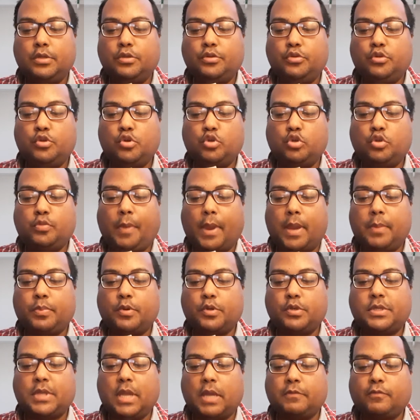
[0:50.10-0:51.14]

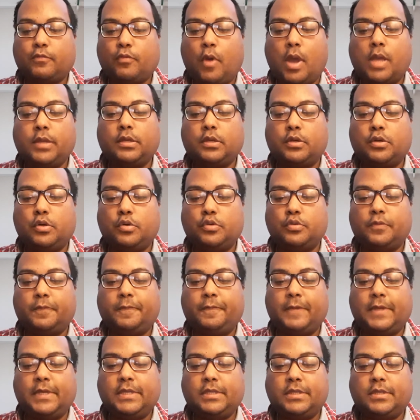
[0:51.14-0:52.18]
Newspapers have chronicled
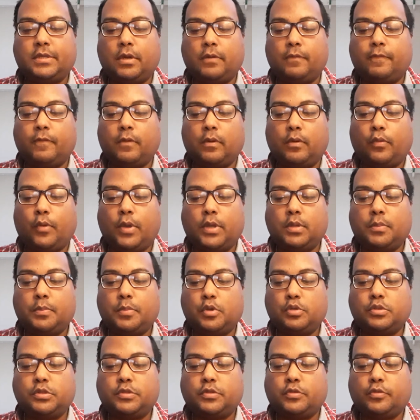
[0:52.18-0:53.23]
feats of
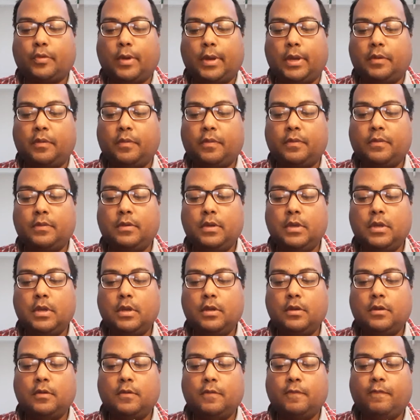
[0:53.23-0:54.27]
incredible strength,
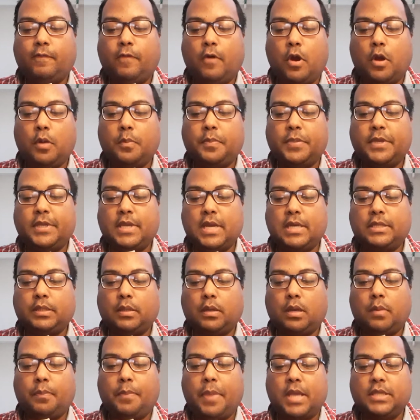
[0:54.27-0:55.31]
far beyond the
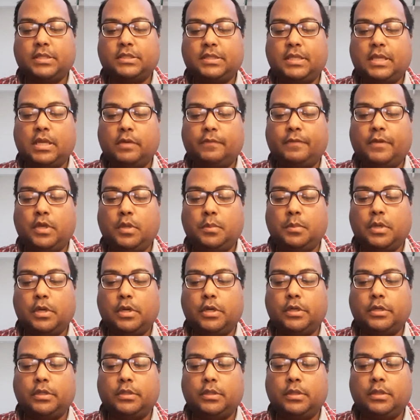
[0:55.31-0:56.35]
capacity of
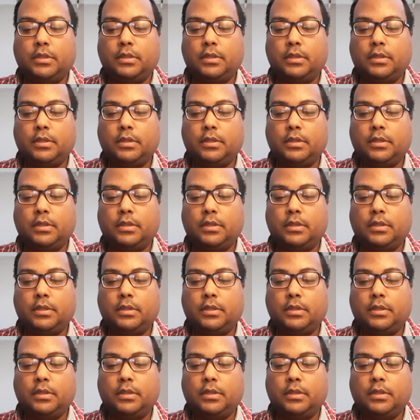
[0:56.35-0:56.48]
humanhood,